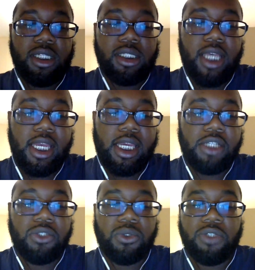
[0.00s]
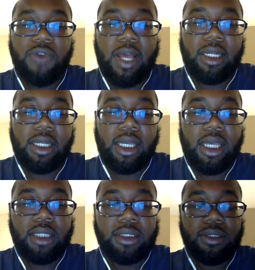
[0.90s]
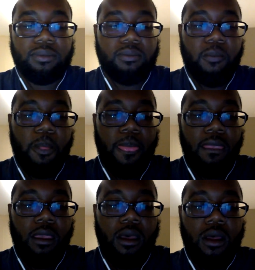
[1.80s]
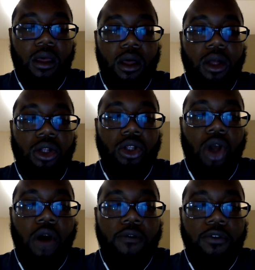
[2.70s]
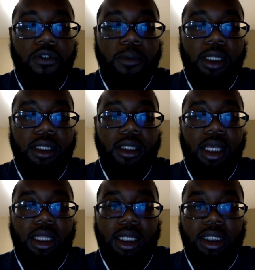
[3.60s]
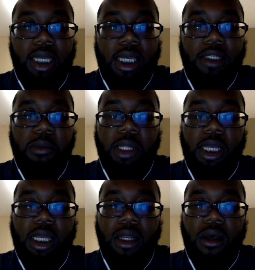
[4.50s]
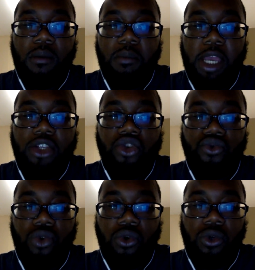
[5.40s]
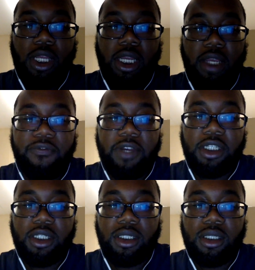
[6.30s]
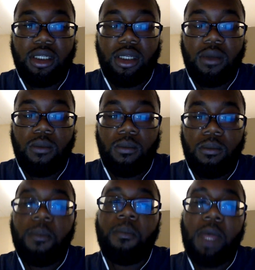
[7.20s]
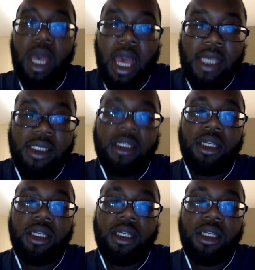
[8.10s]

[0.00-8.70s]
the second issue surrounding the case. Law enforcement, in this case, played a major role in the conviction, as it